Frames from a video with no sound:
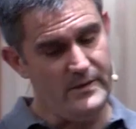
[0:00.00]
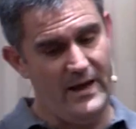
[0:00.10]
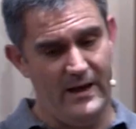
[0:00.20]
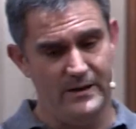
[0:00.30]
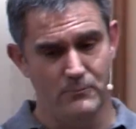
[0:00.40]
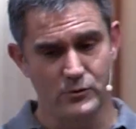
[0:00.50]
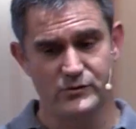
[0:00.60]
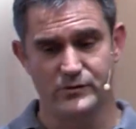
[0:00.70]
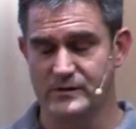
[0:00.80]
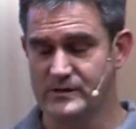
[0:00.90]
and much
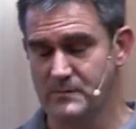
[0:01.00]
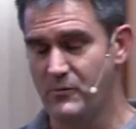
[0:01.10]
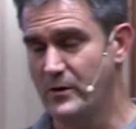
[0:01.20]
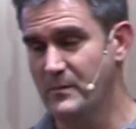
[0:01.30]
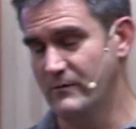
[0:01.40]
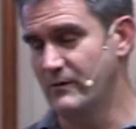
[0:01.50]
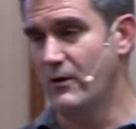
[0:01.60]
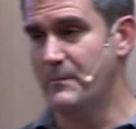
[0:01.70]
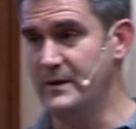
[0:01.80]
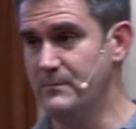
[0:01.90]
to the disappointment of a lot
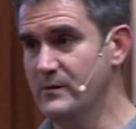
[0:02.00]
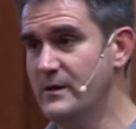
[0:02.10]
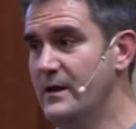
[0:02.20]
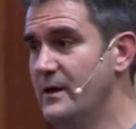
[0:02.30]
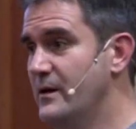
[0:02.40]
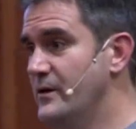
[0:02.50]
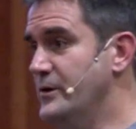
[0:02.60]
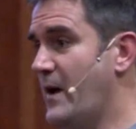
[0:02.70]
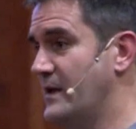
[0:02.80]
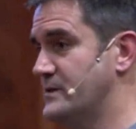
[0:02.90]
of people,
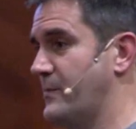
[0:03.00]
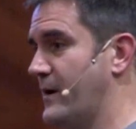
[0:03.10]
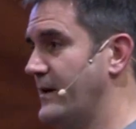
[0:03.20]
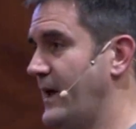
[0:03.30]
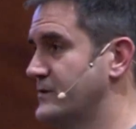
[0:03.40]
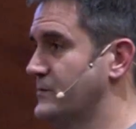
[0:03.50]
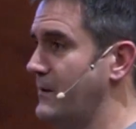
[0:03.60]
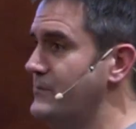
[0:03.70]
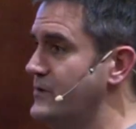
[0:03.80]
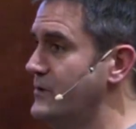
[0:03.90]
you had to buy
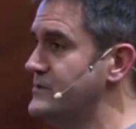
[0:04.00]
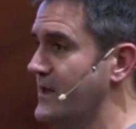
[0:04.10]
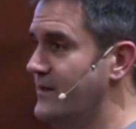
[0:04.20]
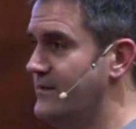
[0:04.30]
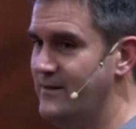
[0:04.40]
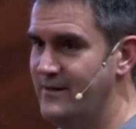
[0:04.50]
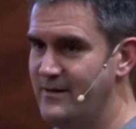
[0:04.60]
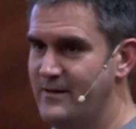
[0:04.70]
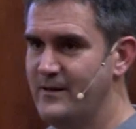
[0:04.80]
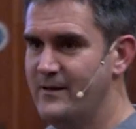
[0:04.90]
SRM to use it.
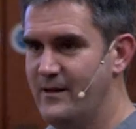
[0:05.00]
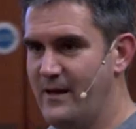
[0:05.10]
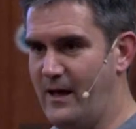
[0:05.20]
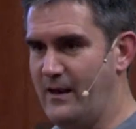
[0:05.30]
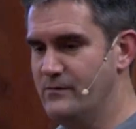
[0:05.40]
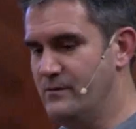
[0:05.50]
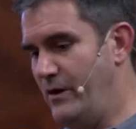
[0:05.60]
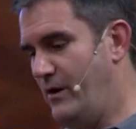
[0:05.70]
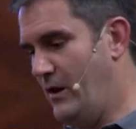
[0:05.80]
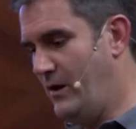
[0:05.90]

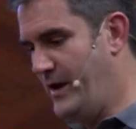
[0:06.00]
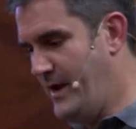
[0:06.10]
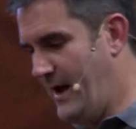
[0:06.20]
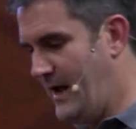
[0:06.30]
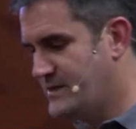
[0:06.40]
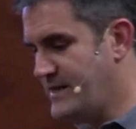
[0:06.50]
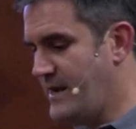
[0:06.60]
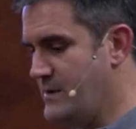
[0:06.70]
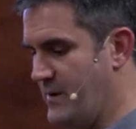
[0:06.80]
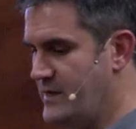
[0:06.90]
And as in
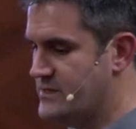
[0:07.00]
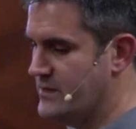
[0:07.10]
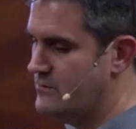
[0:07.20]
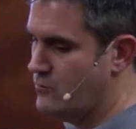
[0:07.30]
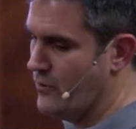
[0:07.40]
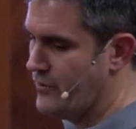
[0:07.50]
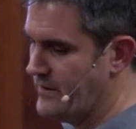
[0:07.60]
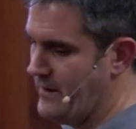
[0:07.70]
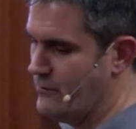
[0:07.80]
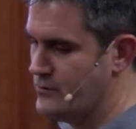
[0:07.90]
any beta, one thing
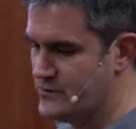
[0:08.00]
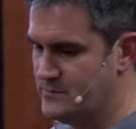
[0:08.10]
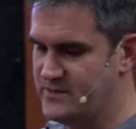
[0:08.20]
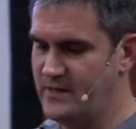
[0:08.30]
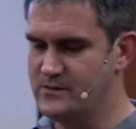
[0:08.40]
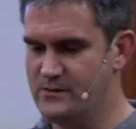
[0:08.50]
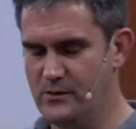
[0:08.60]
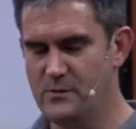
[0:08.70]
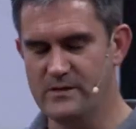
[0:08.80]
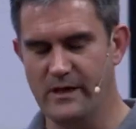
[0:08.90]
that our customers tend to
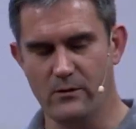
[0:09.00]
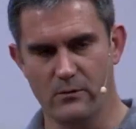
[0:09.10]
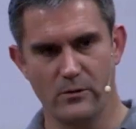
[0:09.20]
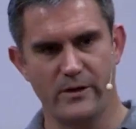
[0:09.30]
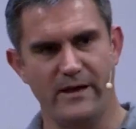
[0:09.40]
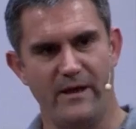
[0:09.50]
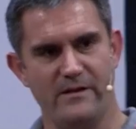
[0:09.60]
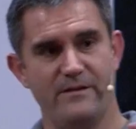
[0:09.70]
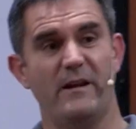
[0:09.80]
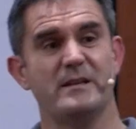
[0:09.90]
do is they go looking at the
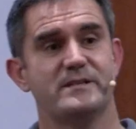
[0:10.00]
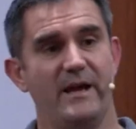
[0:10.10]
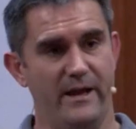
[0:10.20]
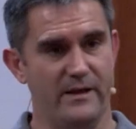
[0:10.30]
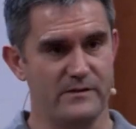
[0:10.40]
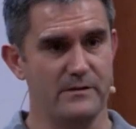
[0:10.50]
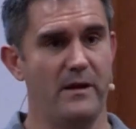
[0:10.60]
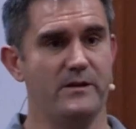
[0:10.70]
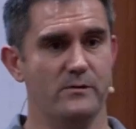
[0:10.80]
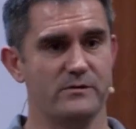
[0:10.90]
advanced settings in the
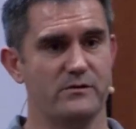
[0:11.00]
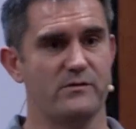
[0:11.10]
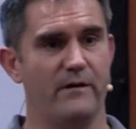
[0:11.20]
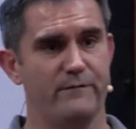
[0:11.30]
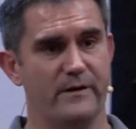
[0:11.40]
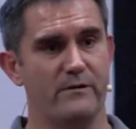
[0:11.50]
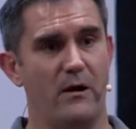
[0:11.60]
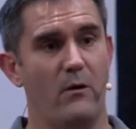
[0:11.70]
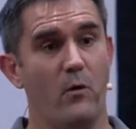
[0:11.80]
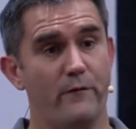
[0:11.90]
menus to try and figure
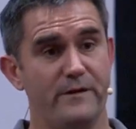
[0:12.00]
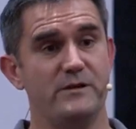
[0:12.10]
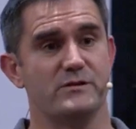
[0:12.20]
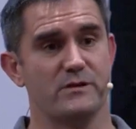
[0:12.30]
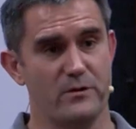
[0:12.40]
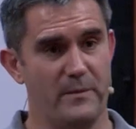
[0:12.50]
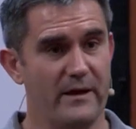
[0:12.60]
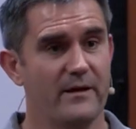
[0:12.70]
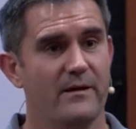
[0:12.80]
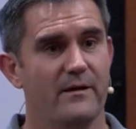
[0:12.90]
out what features are coming.